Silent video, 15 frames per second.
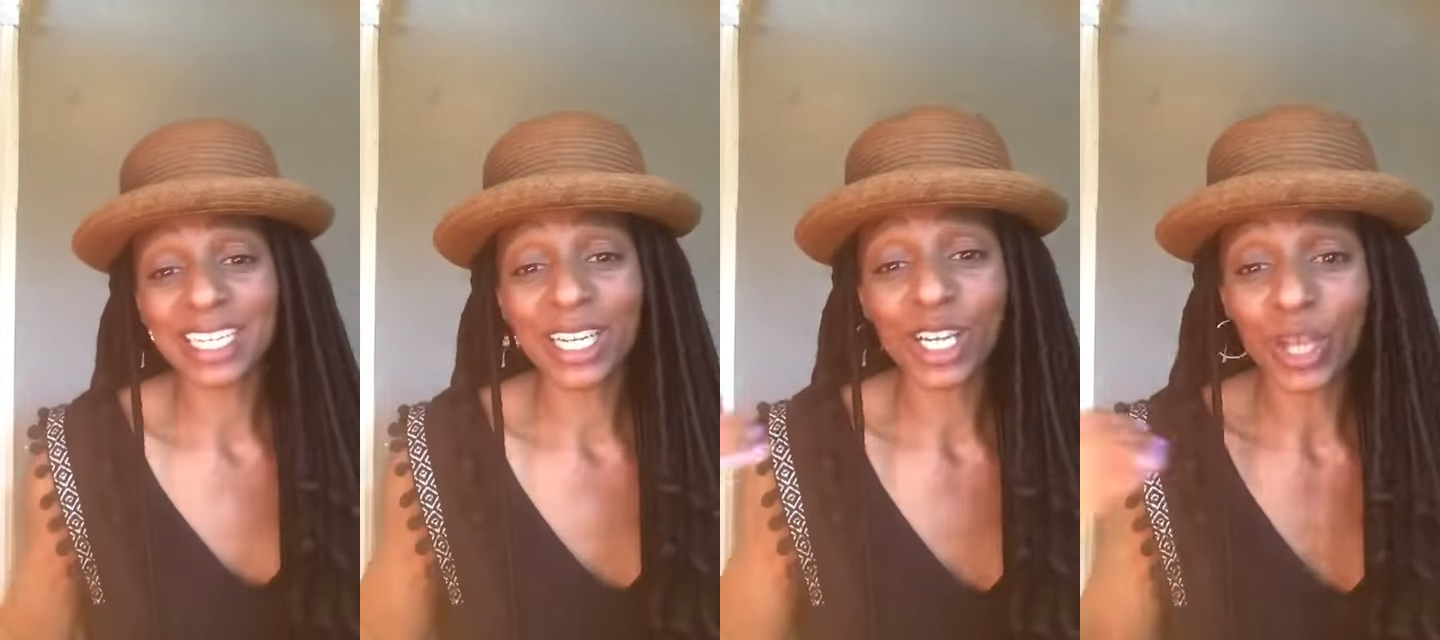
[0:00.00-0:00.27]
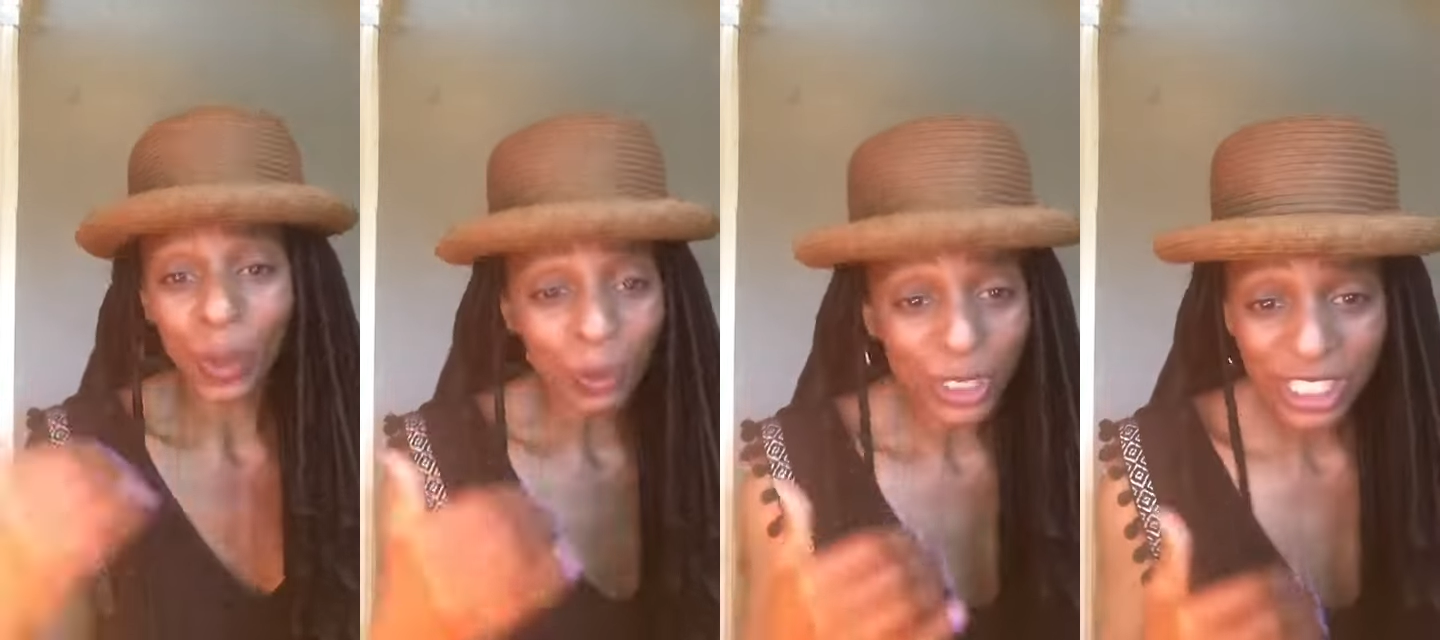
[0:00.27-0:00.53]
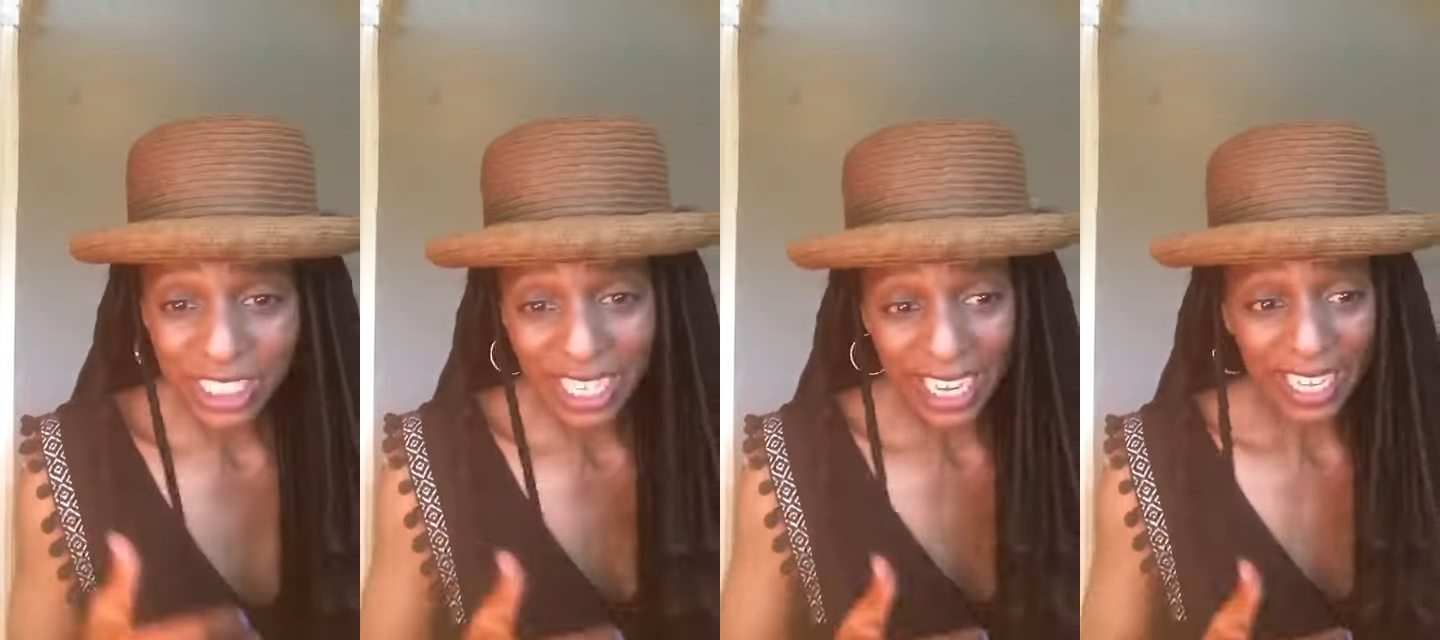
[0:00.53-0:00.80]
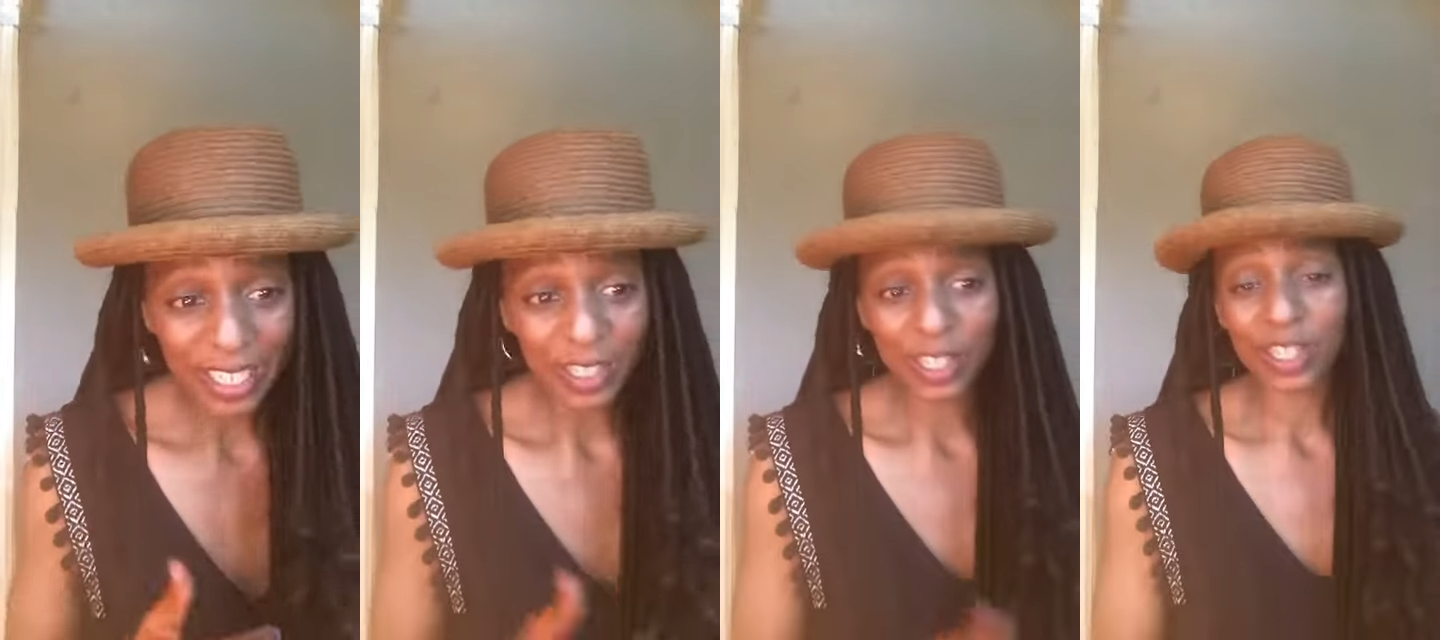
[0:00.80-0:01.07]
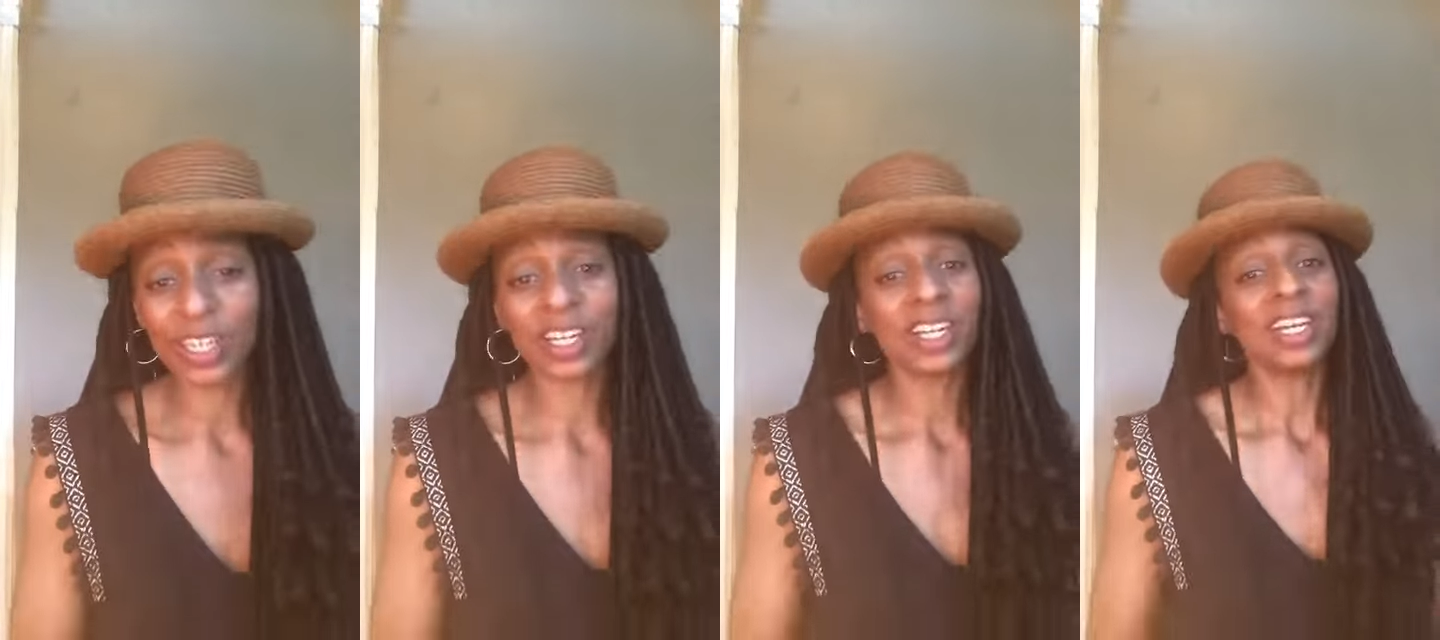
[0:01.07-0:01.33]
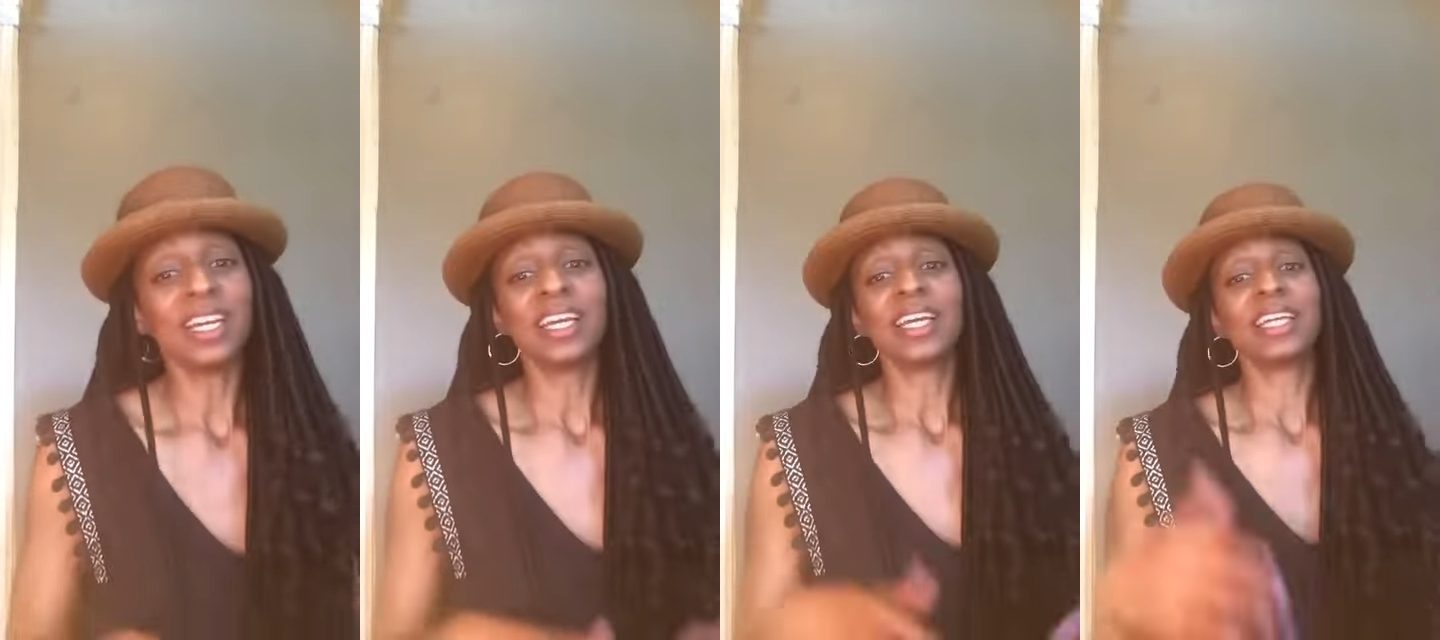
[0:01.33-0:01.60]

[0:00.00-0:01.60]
negotiator.